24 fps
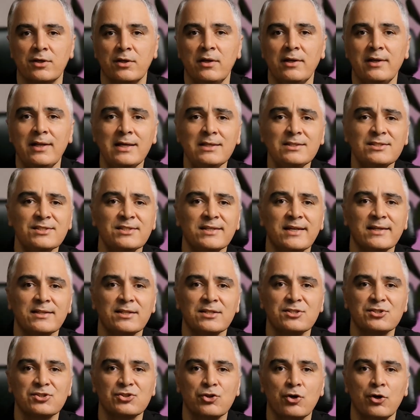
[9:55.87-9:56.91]
Let's
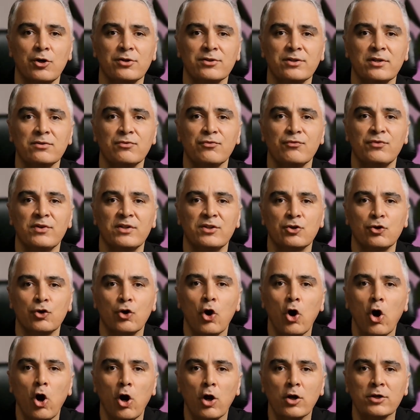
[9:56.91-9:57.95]
get started with
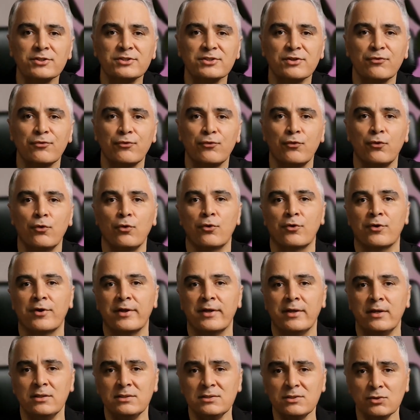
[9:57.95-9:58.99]
cards
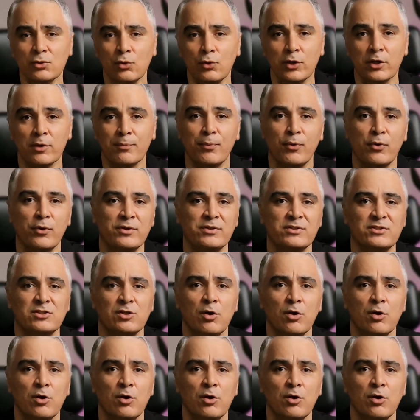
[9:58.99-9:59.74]
for story points.